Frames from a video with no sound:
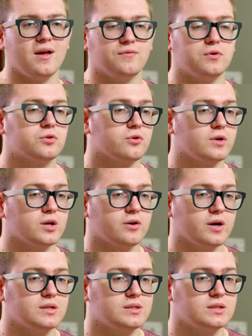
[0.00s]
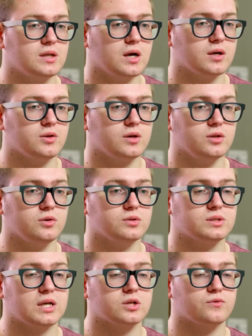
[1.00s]
If youth are in a crisis, uh, you can
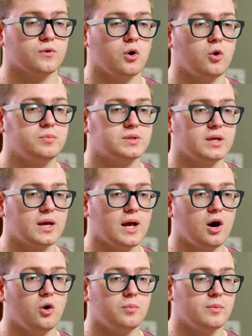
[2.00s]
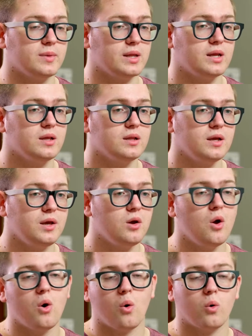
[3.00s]
use Text for Hope to get help immediately,
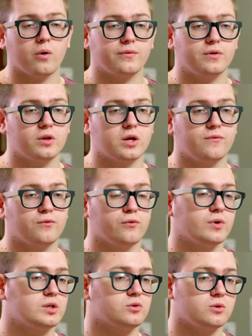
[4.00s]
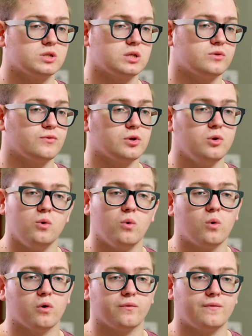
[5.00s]
or if you're looking for resources for you
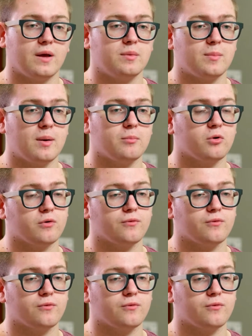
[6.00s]
or a family member or